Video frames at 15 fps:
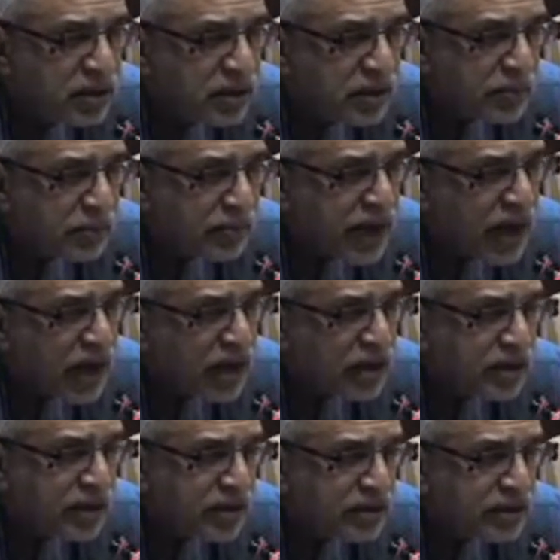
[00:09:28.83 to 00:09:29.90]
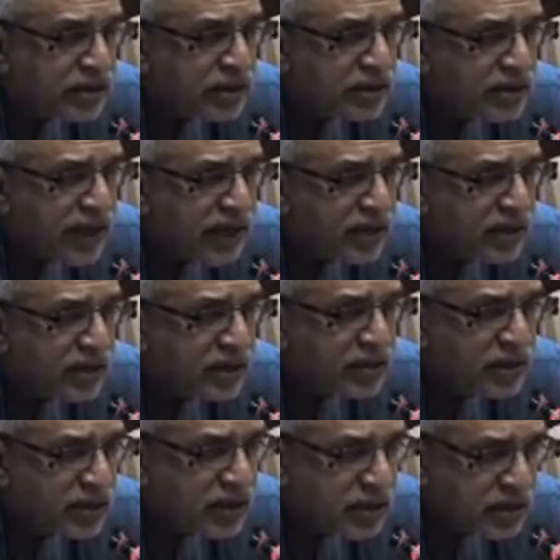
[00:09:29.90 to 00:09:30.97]
prakriti, that
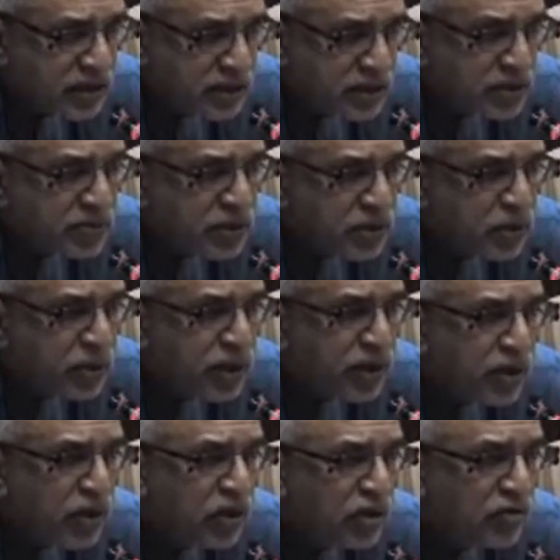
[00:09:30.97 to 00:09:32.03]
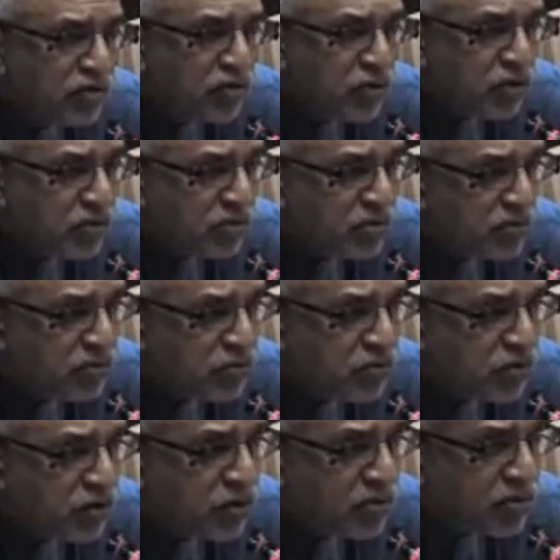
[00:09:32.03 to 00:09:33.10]
kriti that has been going on from,
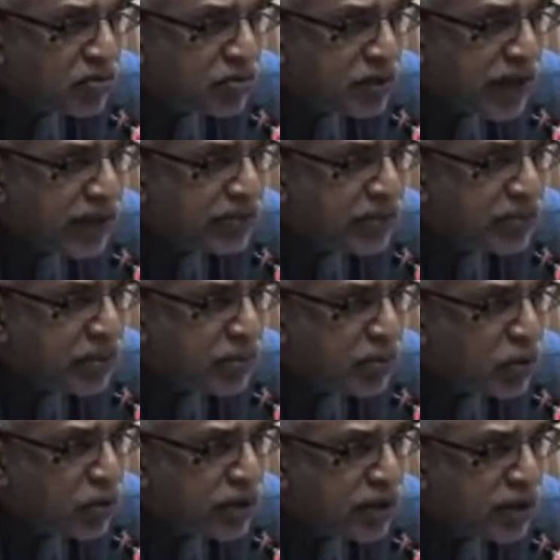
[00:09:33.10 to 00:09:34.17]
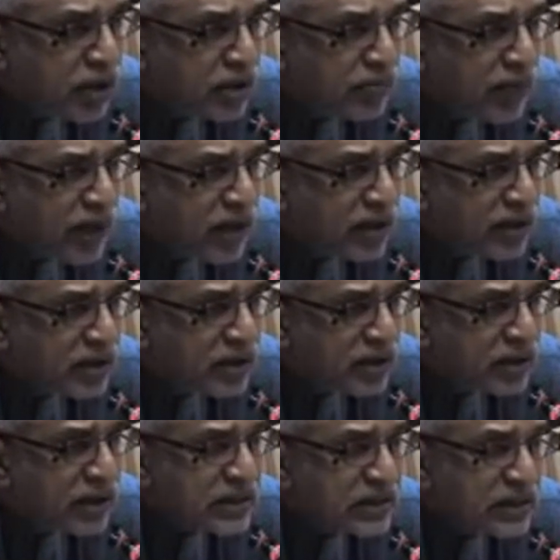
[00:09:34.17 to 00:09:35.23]
from time immemorial, prakriti,
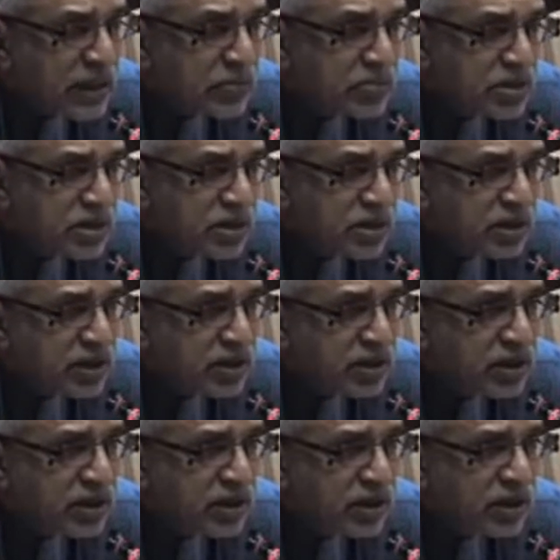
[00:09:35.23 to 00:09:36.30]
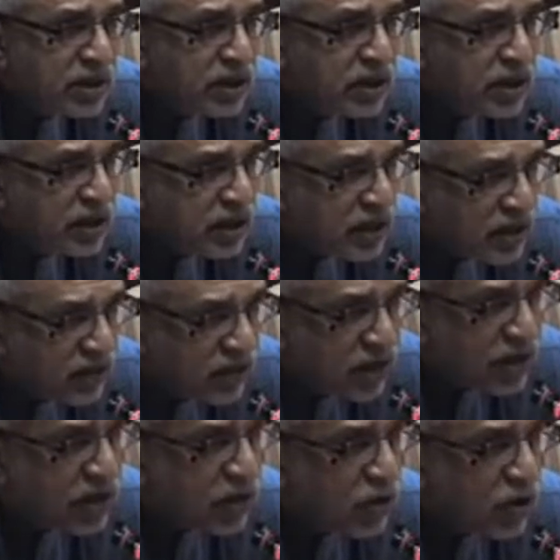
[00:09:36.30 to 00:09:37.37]
samskriti. When
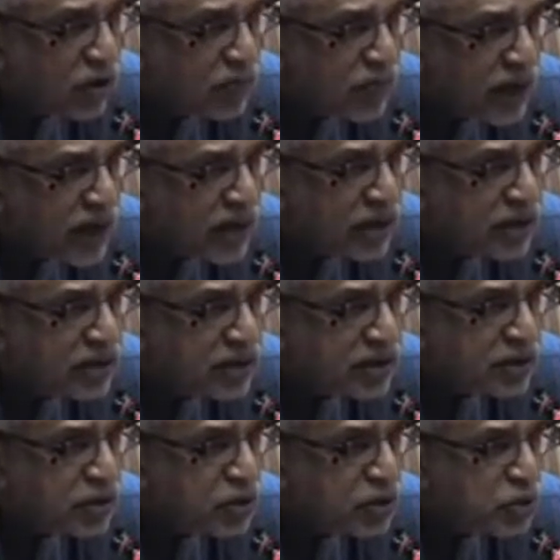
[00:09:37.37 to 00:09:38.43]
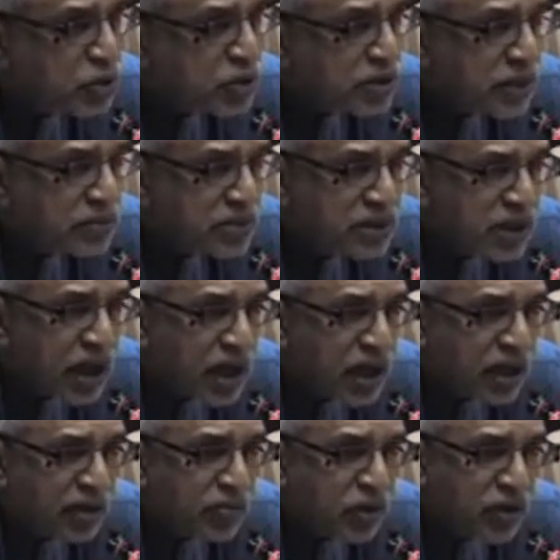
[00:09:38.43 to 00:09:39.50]
on prakriti you do samskar,
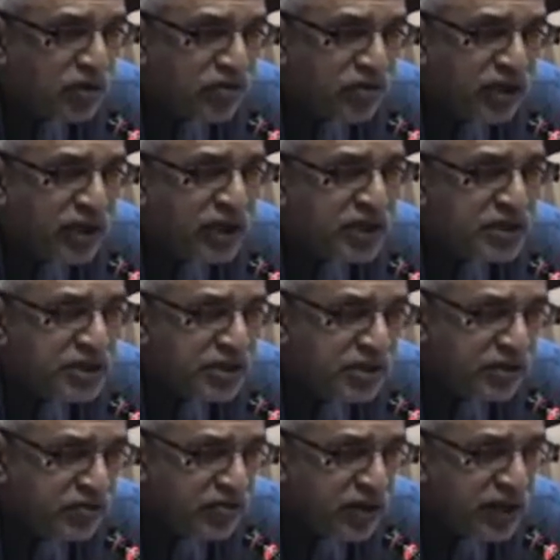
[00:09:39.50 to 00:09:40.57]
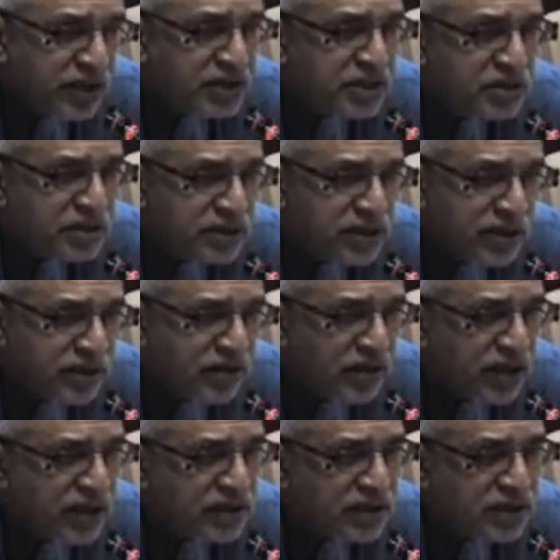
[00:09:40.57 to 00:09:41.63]
modification, reflection,
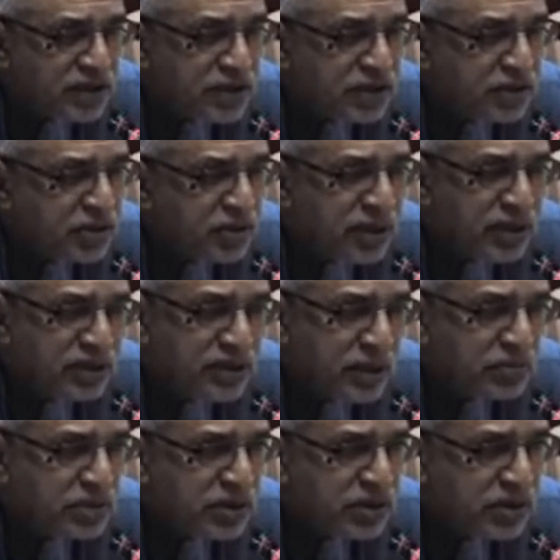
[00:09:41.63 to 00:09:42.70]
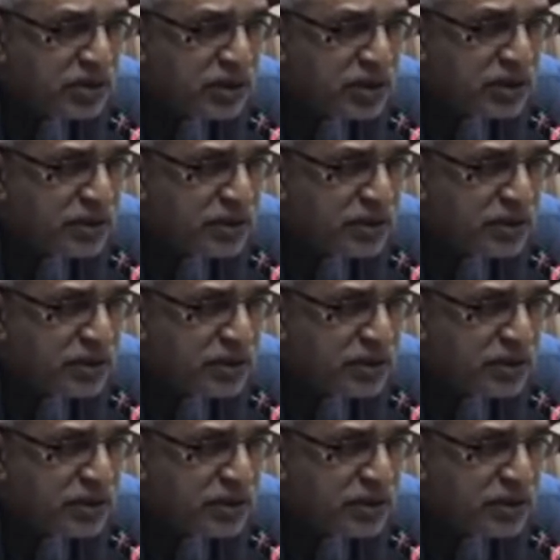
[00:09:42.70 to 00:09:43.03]
generalization, you get samskriti.